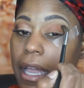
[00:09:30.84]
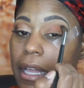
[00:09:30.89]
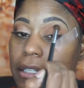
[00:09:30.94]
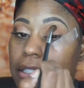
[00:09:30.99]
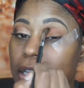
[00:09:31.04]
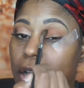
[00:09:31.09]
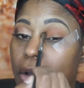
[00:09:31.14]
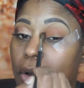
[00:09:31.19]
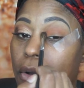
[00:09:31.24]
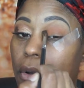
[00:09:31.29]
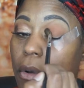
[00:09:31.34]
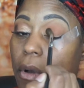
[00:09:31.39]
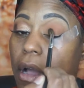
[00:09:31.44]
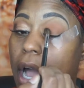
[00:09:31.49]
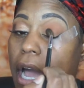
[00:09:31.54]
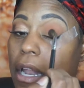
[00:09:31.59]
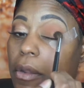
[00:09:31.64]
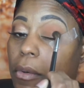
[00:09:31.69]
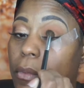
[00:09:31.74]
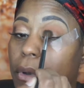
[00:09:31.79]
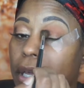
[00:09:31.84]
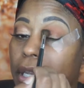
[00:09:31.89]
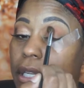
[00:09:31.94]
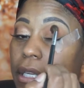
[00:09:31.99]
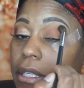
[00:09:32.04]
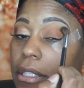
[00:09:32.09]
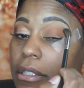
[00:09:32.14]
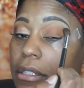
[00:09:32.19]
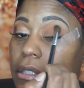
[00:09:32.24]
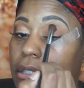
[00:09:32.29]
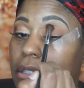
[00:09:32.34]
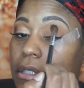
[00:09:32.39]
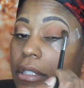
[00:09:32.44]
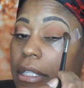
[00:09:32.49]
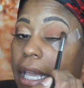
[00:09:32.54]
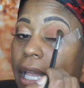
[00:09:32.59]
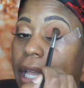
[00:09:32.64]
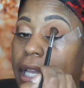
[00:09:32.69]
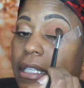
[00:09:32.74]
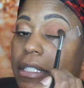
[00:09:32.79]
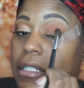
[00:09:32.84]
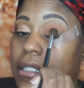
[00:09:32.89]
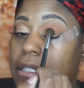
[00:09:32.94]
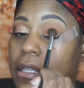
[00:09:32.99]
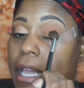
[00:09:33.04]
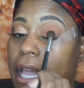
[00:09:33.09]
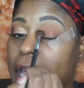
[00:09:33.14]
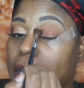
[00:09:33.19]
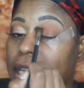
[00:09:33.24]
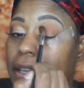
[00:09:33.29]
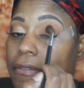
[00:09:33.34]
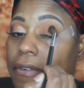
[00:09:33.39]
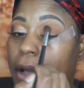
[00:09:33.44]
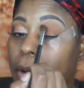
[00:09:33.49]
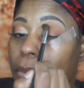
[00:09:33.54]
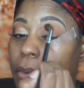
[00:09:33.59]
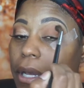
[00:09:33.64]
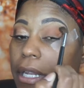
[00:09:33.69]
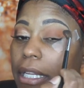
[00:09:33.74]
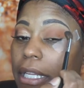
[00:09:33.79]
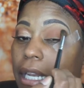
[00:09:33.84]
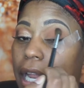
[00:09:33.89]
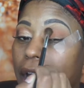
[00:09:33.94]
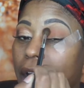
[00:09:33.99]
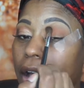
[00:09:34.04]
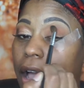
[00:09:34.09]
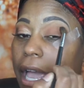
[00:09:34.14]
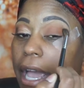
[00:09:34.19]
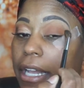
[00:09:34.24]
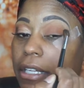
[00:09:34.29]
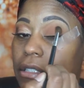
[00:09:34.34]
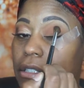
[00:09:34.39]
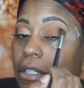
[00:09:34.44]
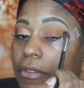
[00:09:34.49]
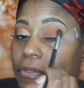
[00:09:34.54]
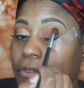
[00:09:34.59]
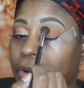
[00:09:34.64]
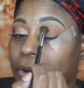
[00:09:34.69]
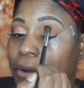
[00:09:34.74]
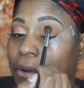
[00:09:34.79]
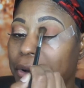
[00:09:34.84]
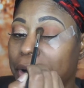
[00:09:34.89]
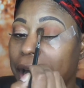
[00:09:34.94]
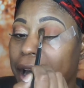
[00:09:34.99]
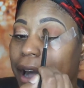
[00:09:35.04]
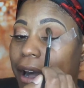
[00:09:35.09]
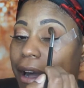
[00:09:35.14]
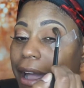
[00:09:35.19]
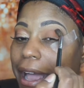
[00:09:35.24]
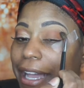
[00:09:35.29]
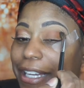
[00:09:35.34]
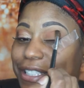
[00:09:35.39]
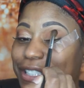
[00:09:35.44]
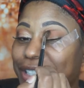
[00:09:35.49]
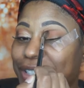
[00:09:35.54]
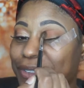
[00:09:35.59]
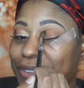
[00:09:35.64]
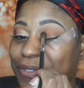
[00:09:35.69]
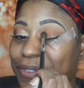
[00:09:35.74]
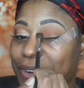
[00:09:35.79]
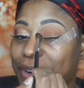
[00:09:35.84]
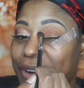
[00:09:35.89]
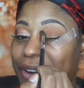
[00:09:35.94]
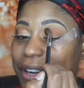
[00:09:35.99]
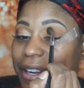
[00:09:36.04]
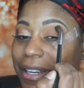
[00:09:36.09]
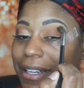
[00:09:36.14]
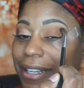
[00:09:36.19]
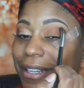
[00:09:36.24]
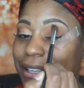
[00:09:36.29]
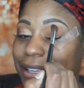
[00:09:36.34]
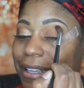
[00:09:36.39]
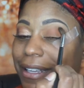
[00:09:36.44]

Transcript: I don't want it. Thanks. And if I want it, I'll ask you for it.